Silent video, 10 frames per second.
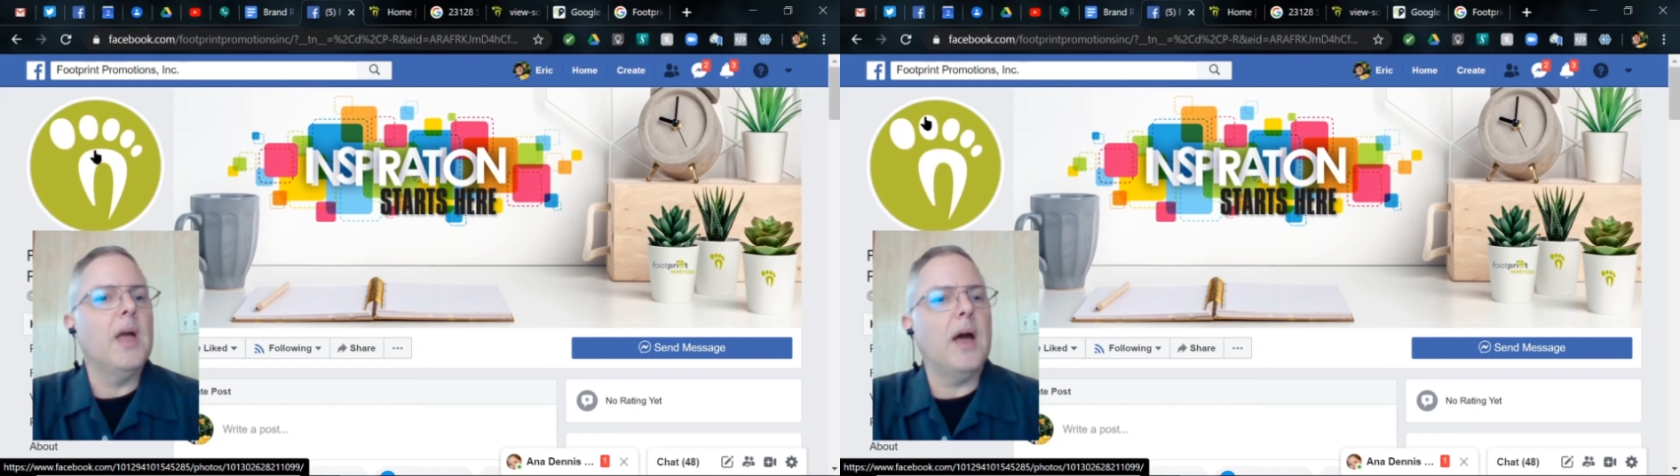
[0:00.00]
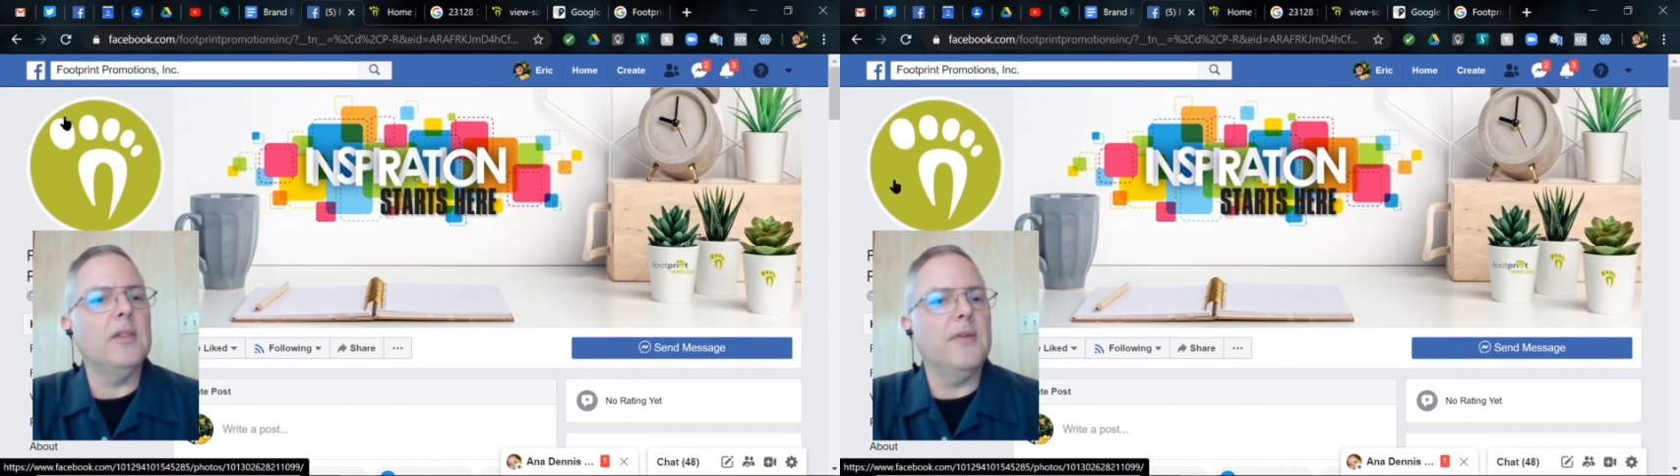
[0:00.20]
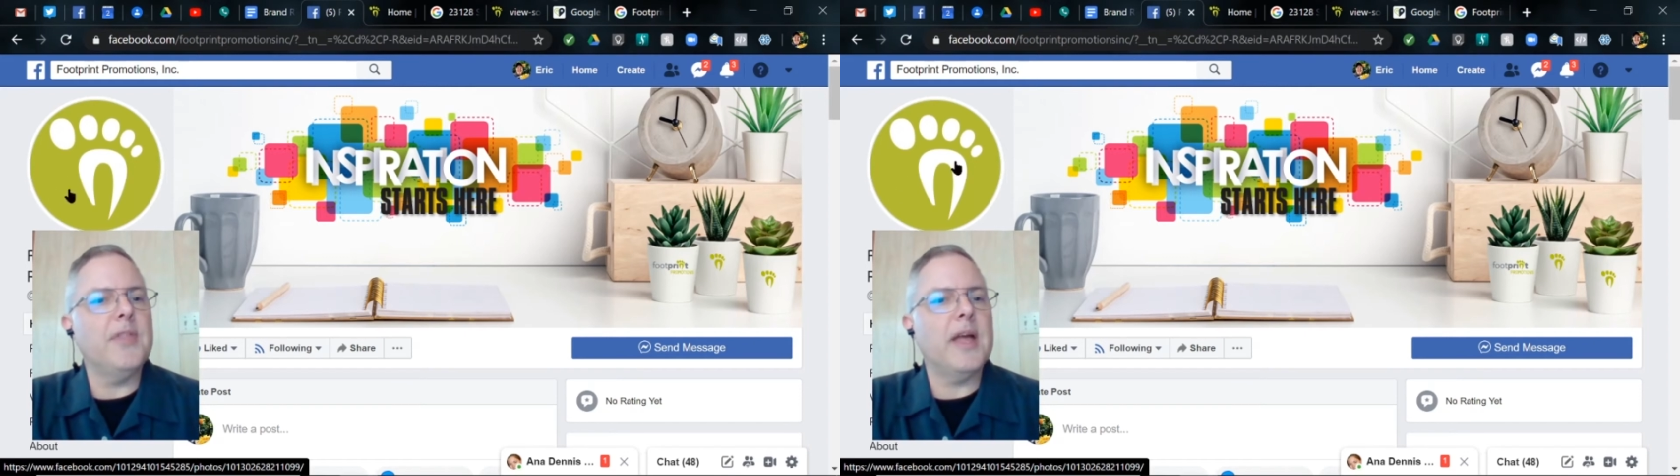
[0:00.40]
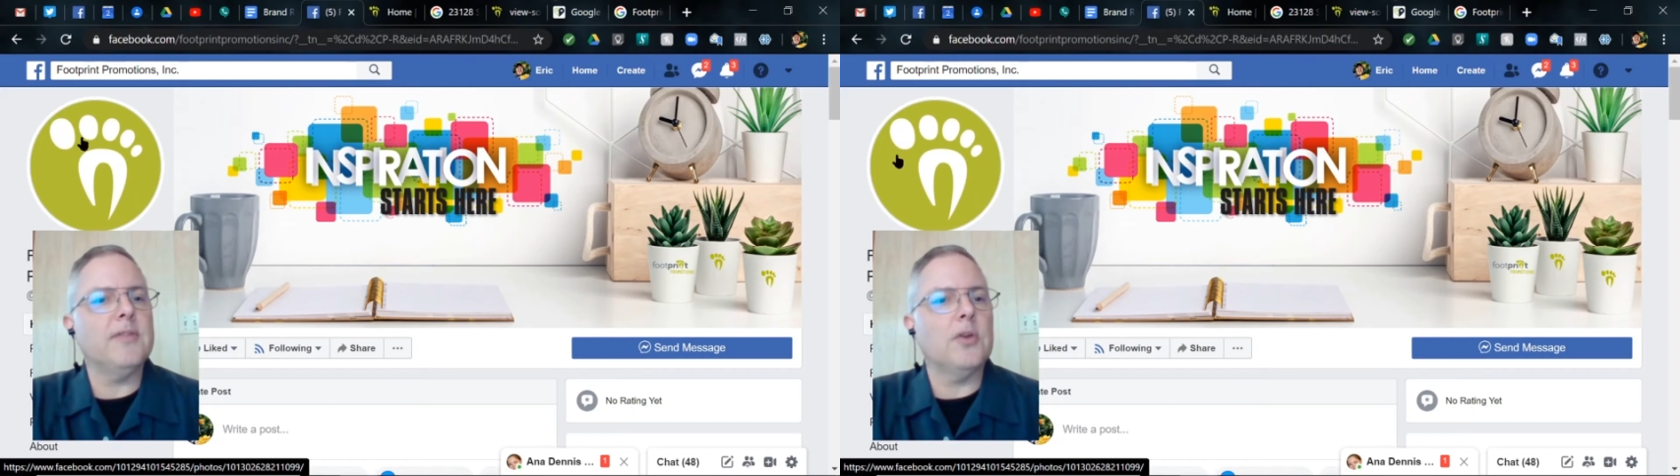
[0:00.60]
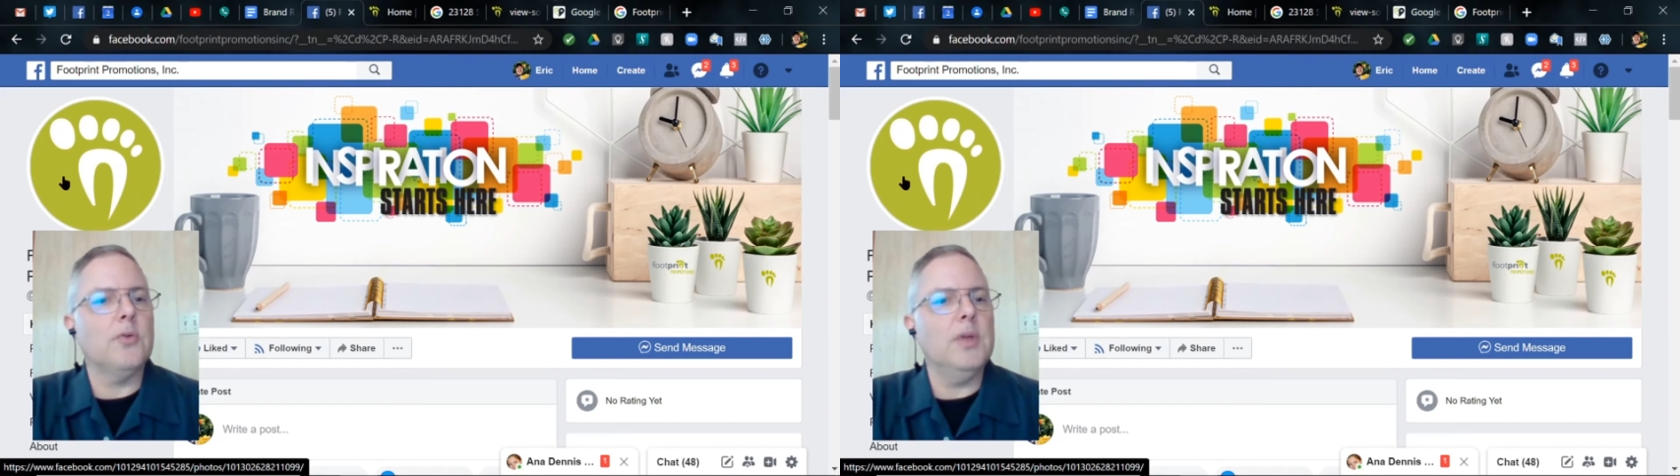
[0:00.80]
I love that.
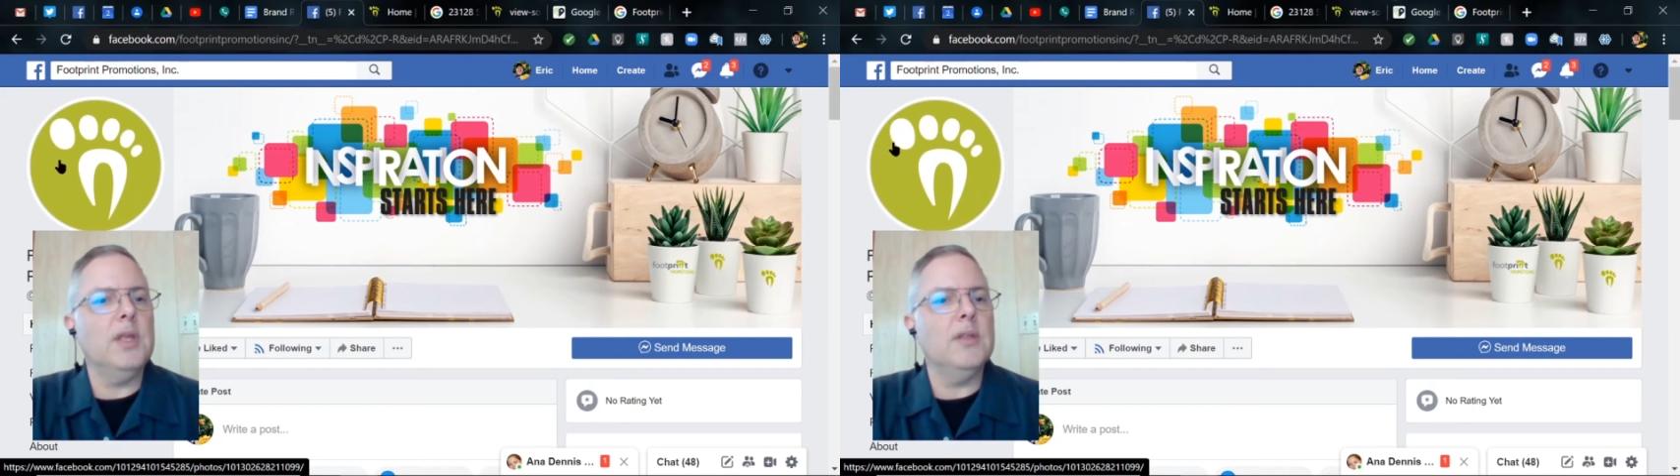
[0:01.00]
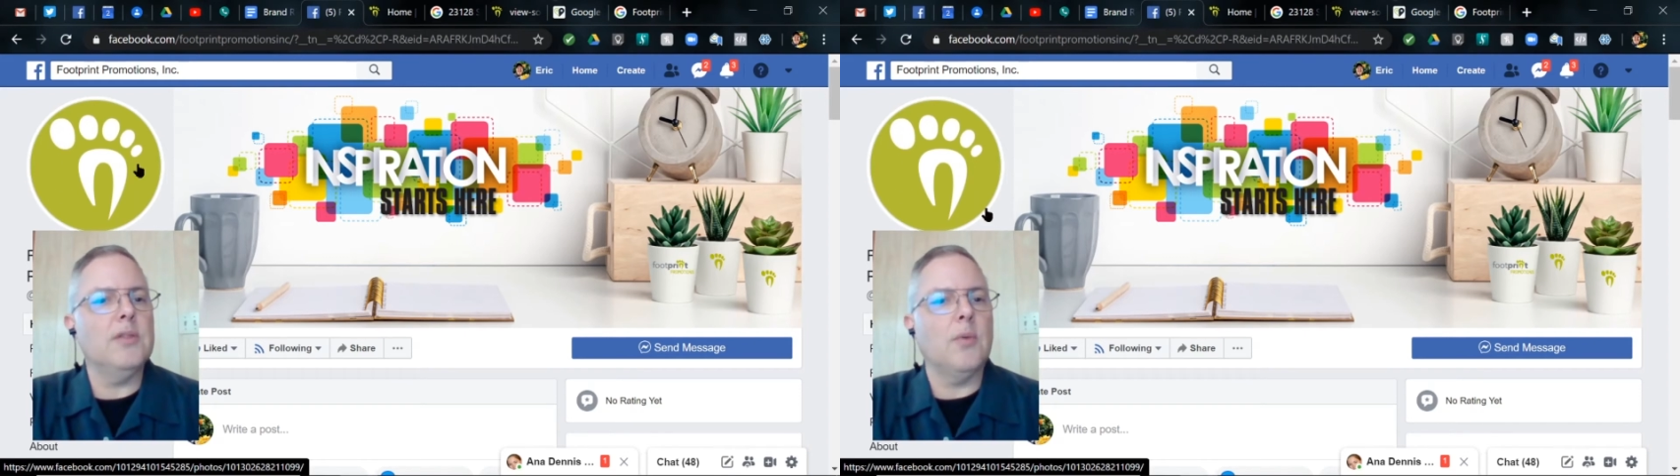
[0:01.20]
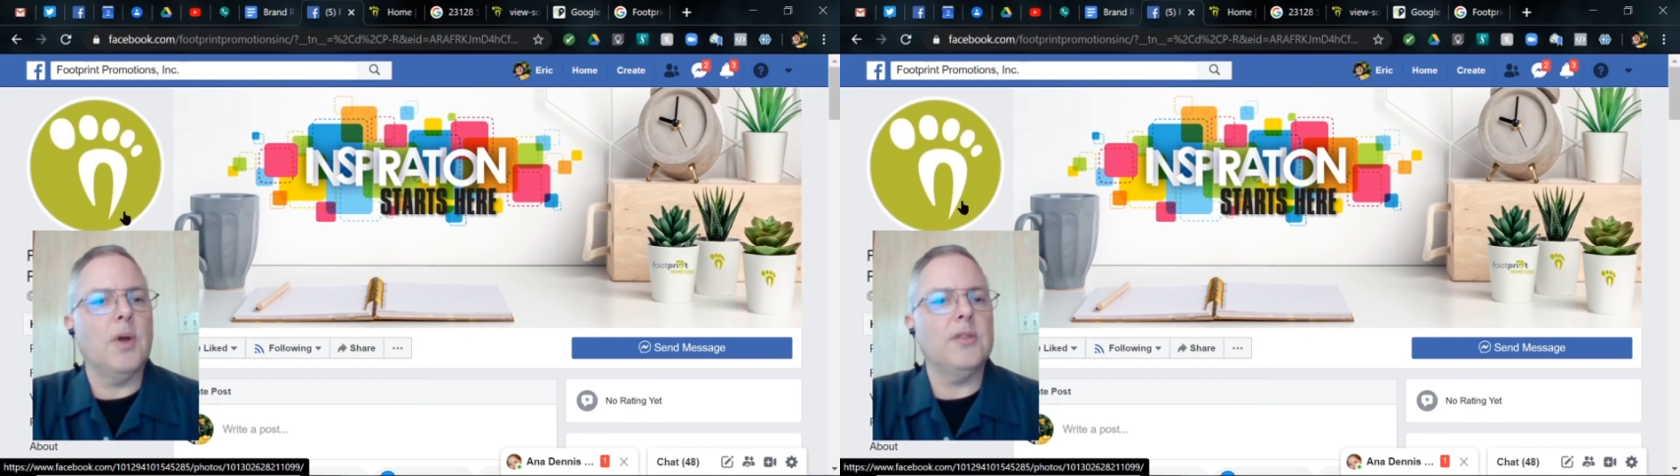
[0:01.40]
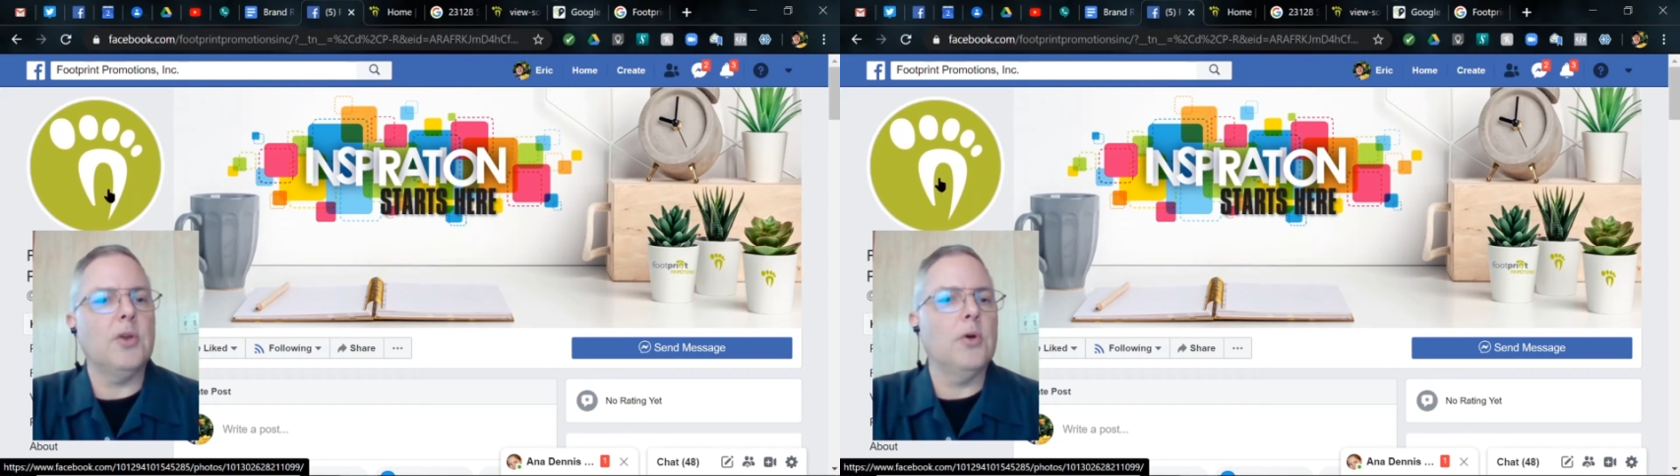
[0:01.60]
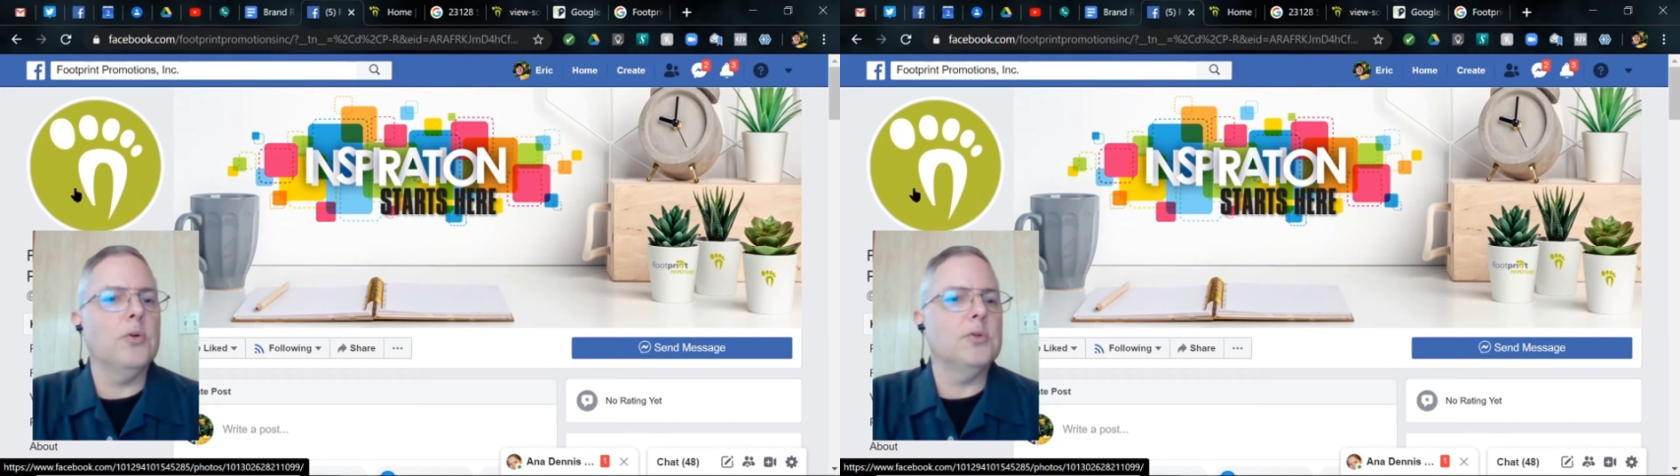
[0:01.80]
The green, the white
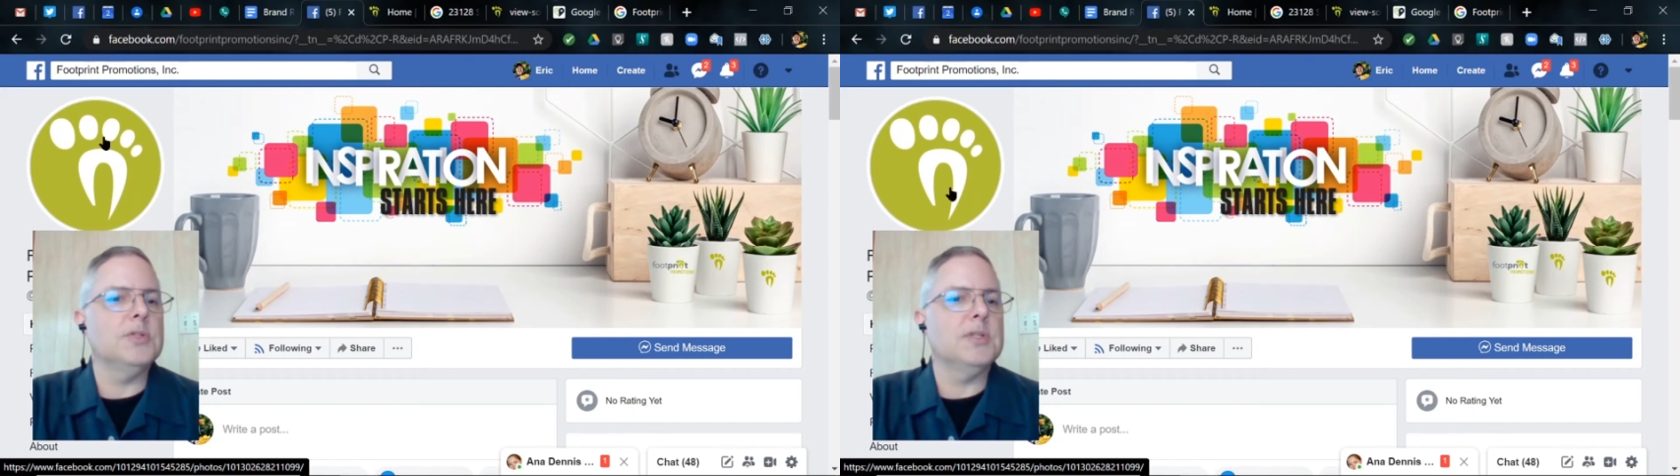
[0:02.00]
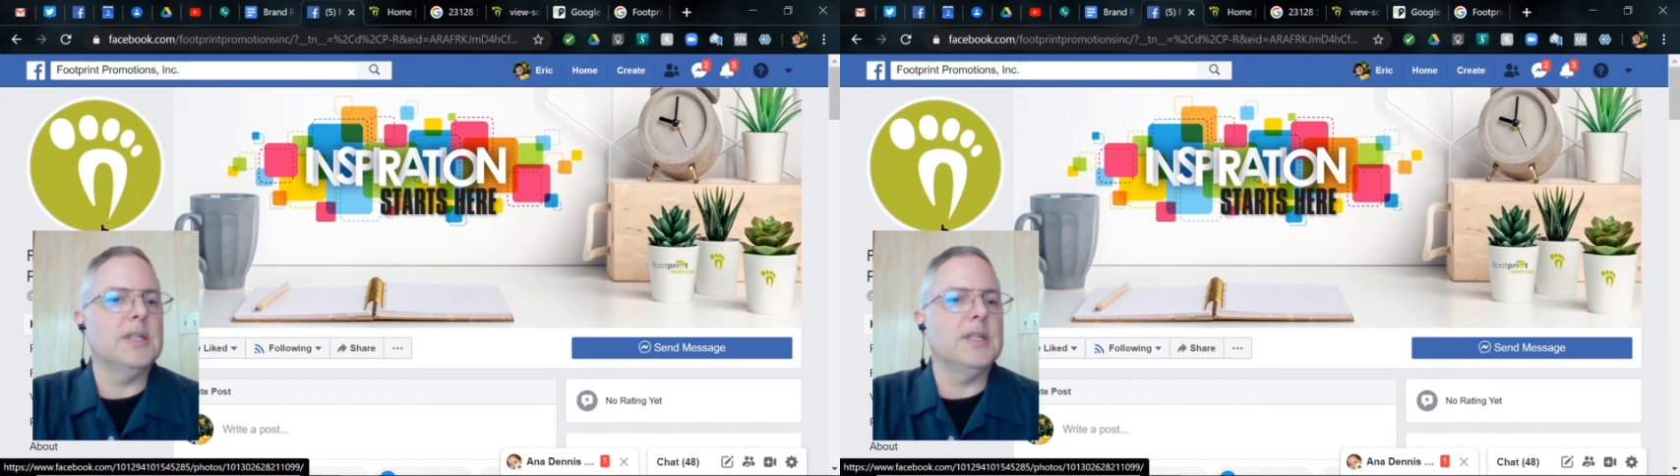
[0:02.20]
toes.